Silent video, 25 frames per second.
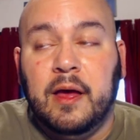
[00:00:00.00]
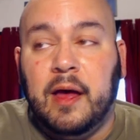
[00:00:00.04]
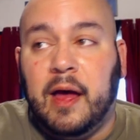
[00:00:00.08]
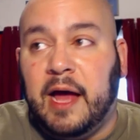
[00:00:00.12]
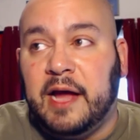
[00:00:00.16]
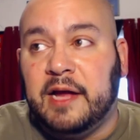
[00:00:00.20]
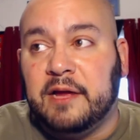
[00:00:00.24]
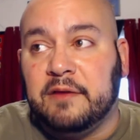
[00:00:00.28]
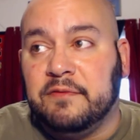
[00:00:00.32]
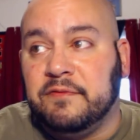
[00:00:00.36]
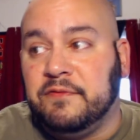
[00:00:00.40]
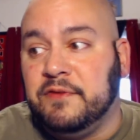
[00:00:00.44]

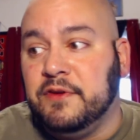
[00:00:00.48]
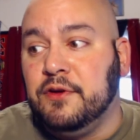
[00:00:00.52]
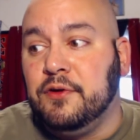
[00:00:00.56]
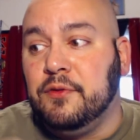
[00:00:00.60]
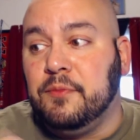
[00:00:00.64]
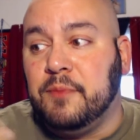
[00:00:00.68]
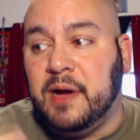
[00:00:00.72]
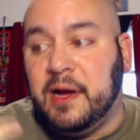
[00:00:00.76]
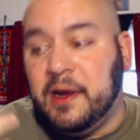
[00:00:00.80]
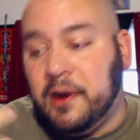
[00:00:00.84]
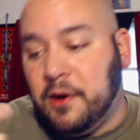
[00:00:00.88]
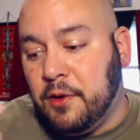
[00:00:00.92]
I could feel
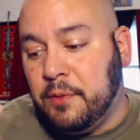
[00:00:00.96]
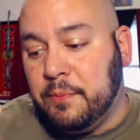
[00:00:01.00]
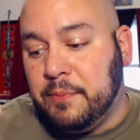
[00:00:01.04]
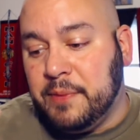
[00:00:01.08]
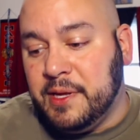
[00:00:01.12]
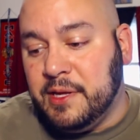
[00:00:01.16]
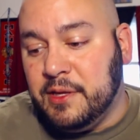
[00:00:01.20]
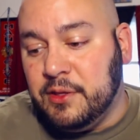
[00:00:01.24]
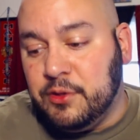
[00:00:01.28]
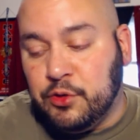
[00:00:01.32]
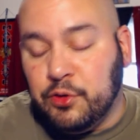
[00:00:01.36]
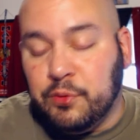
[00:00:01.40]
my
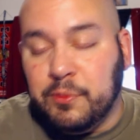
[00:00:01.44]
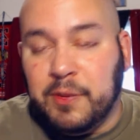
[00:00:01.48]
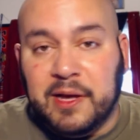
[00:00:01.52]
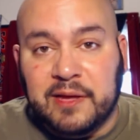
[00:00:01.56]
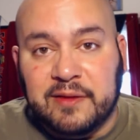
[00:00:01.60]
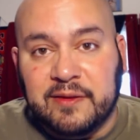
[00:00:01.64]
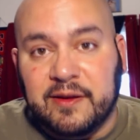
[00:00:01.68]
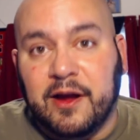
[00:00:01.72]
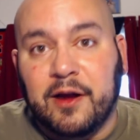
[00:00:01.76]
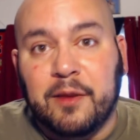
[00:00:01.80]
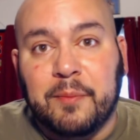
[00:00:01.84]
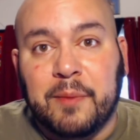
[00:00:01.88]
heartbeat through my
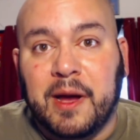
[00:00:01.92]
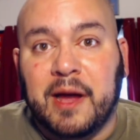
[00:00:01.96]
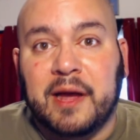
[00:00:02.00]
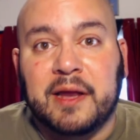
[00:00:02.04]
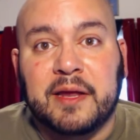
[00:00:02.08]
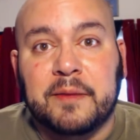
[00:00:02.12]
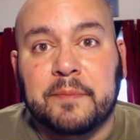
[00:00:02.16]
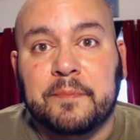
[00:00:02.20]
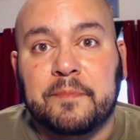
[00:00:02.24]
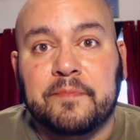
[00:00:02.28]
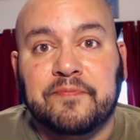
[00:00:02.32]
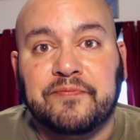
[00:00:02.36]
entire
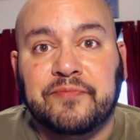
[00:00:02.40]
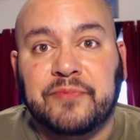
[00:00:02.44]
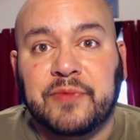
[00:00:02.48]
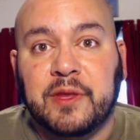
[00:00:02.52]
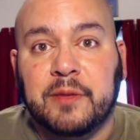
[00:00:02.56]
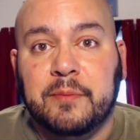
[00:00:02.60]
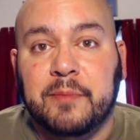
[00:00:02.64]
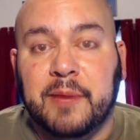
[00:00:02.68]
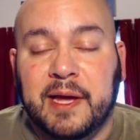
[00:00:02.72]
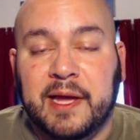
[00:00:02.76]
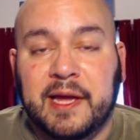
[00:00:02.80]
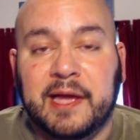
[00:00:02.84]
body.
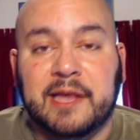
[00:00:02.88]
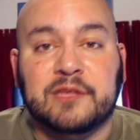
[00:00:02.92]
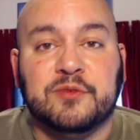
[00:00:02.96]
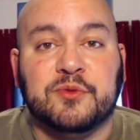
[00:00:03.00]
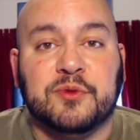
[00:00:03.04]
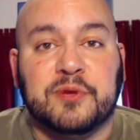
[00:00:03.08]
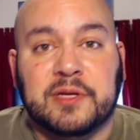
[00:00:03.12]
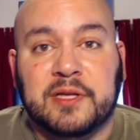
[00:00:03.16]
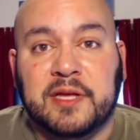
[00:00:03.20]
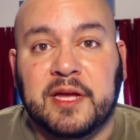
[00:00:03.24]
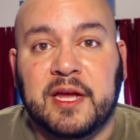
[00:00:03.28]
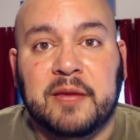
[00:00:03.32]
My hands
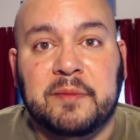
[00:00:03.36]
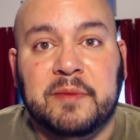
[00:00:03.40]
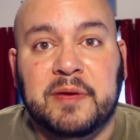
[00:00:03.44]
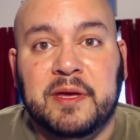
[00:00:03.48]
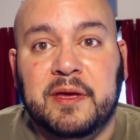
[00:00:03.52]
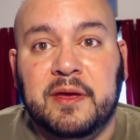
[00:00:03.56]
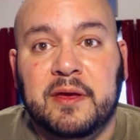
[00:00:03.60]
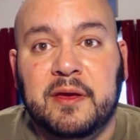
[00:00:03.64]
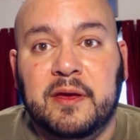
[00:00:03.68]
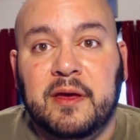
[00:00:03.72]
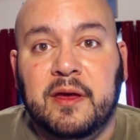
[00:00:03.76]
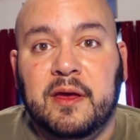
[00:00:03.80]
were
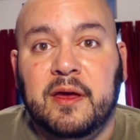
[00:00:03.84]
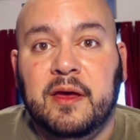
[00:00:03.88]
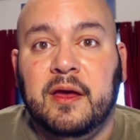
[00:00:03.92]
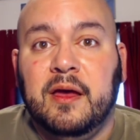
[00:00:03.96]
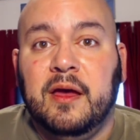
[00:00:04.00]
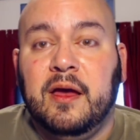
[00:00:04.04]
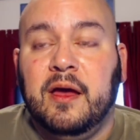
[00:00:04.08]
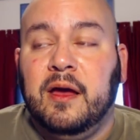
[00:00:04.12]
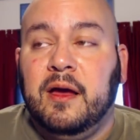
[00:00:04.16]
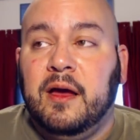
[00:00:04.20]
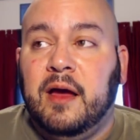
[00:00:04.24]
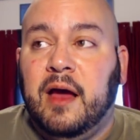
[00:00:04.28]
clammy.
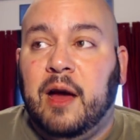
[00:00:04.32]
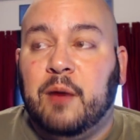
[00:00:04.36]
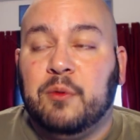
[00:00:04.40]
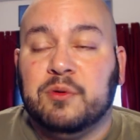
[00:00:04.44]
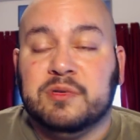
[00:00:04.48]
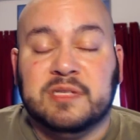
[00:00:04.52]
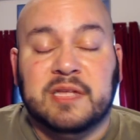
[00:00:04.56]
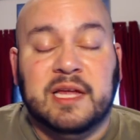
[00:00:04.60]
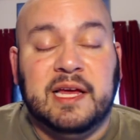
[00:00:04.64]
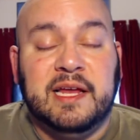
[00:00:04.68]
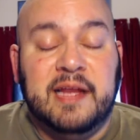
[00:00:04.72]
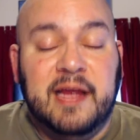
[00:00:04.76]
I
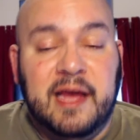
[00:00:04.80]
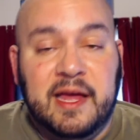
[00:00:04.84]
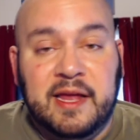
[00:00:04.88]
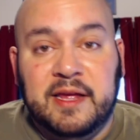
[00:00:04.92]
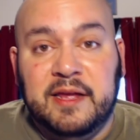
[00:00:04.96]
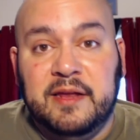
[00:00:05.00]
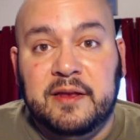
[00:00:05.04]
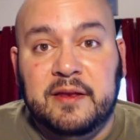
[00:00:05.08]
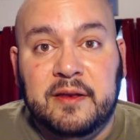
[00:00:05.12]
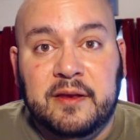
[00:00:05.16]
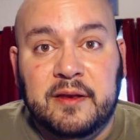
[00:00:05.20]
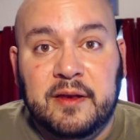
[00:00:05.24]
was
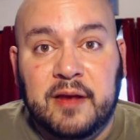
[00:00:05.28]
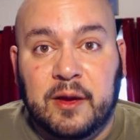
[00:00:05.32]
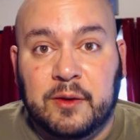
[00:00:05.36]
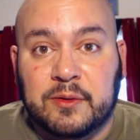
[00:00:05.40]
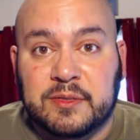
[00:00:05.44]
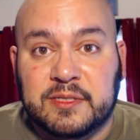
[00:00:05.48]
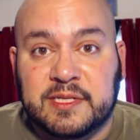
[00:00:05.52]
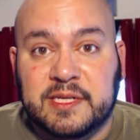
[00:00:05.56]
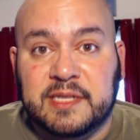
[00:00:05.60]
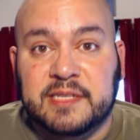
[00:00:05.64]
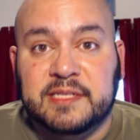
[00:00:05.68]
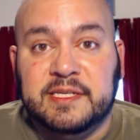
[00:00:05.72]
lightheaded. I
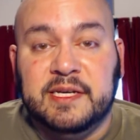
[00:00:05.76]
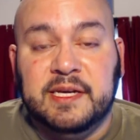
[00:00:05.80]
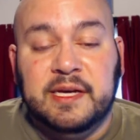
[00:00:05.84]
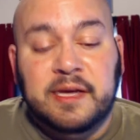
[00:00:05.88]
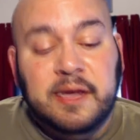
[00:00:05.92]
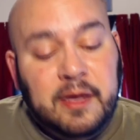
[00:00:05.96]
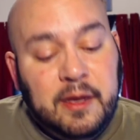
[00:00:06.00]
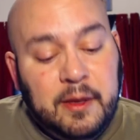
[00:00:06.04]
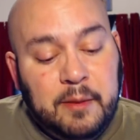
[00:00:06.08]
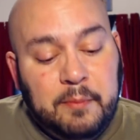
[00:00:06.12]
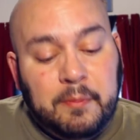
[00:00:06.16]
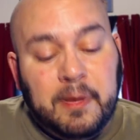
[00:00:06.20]
was dizzy.
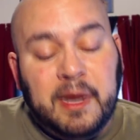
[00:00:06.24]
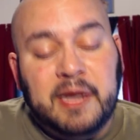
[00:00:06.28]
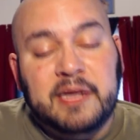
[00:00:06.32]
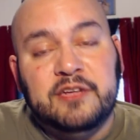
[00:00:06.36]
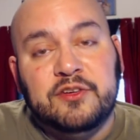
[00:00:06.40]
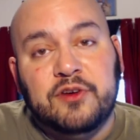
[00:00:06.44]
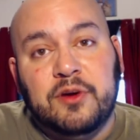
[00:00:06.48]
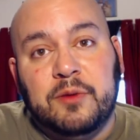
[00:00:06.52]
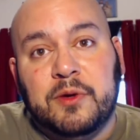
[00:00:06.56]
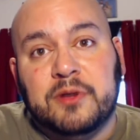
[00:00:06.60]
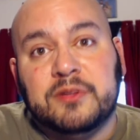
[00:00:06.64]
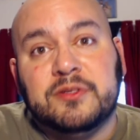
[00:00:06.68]
Mind
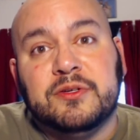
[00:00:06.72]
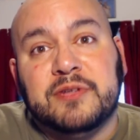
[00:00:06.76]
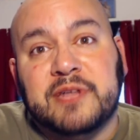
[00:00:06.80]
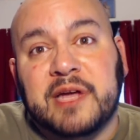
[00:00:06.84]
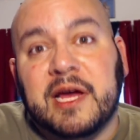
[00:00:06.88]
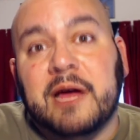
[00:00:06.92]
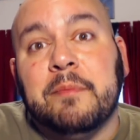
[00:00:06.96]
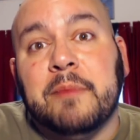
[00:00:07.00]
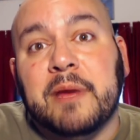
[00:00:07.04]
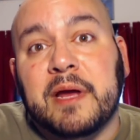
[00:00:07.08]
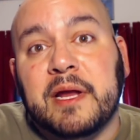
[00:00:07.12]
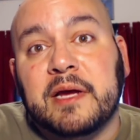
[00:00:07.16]
you, I'm also
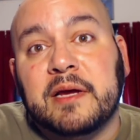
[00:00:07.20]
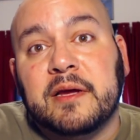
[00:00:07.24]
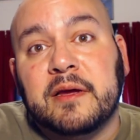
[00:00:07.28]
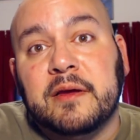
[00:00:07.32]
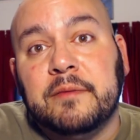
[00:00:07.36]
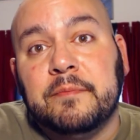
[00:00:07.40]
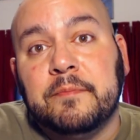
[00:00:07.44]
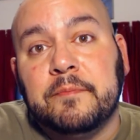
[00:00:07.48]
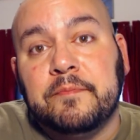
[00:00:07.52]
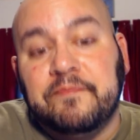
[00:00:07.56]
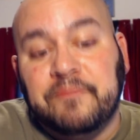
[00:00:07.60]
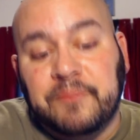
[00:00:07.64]
diabetic,
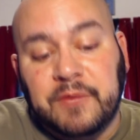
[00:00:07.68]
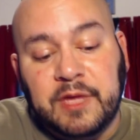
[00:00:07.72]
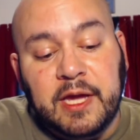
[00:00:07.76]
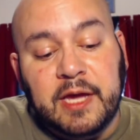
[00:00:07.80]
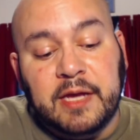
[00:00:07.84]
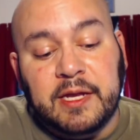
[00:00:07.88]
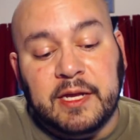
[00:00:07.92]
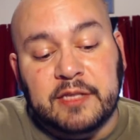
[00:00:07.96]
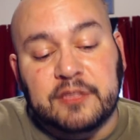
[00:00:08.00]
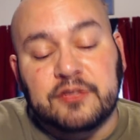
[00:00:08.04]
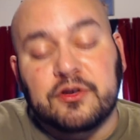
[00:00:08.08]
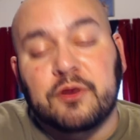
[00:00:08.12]

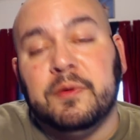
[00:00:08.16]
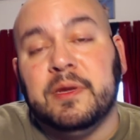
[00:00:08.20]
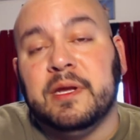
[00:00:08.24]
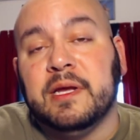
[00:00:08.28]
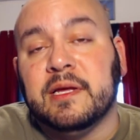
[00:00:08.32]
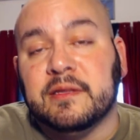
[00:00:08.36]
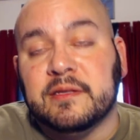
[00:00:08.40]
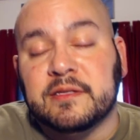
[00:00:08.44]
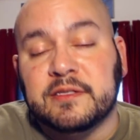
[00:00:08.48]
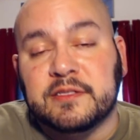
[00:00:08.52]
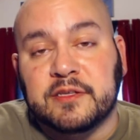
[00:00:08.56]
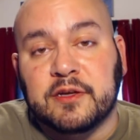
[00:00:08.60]
and they told me
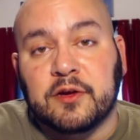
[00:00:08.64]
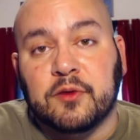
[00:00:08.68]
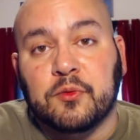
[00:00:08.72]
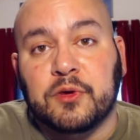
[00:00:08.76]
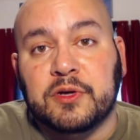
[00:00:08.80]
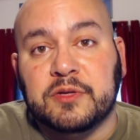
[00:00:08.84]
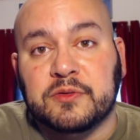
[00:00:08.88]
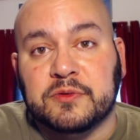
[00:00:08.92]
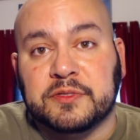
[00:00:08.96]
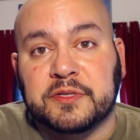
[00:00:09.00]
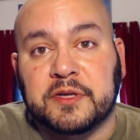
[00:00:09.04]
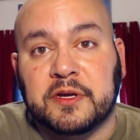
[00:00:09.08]
that the
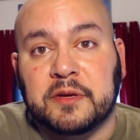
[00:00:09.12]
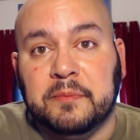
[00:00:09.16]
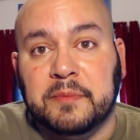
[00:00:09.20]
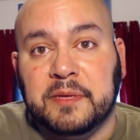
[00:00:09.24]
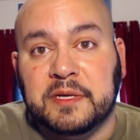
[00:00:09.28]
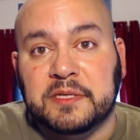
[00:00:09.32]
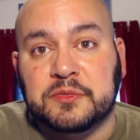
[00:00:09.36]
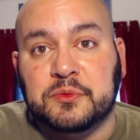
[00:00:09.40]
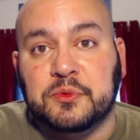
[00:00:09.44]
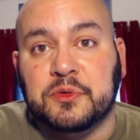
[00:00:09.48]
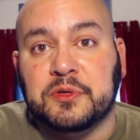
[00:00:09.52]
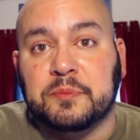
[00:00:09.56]
steroids was going to
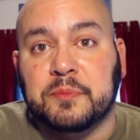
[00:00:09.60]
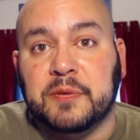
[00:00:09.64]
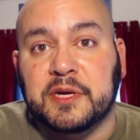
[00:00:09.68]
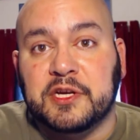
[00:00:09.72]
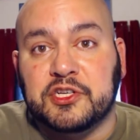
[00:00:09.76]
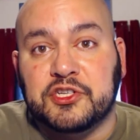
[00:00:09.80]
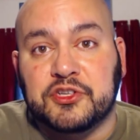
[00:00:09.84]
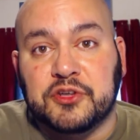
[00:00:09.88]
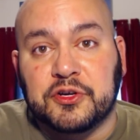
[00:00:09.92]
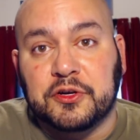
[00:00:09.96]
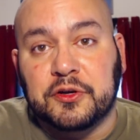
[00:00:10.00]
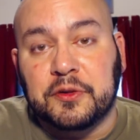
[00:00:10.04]
mess with my
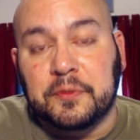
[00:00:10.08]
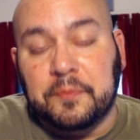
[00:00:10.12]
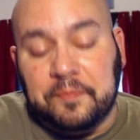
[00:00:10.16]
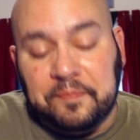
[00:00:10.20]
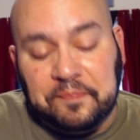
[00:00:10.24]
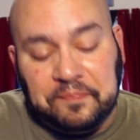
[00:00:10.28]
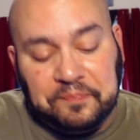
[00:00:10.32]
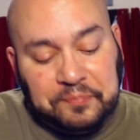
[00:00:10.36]
sugar.